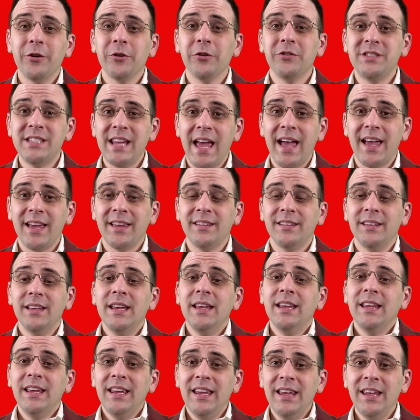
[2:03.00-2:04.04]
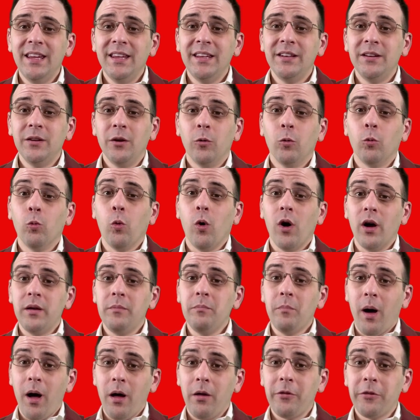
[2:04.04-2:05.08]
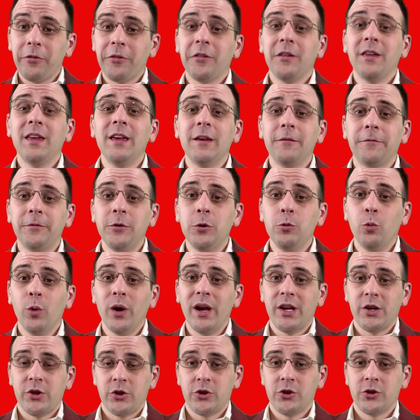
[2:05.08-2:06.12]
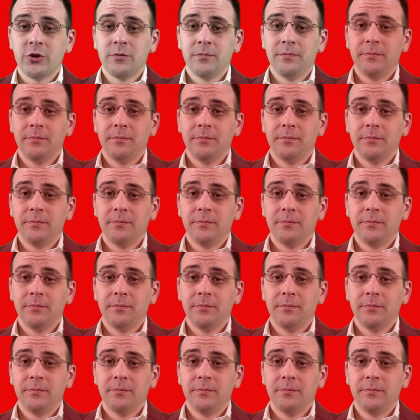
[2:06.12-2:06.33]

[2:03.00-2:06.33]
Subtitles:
debt in 1 month if you wish.